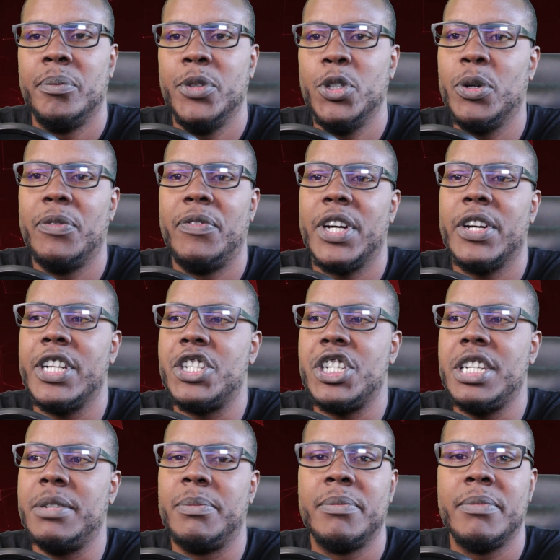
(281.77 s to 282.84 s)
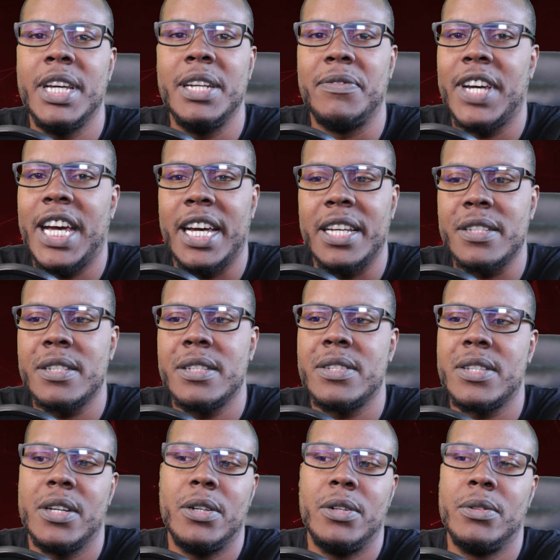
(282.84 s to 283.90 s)
do it very cheap and fast.
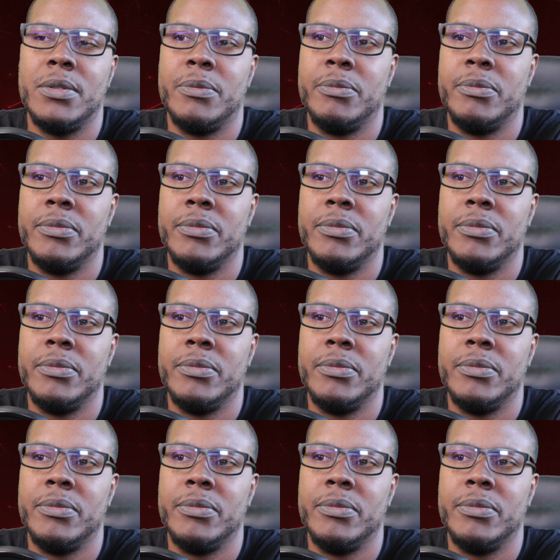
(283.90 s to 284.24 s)
So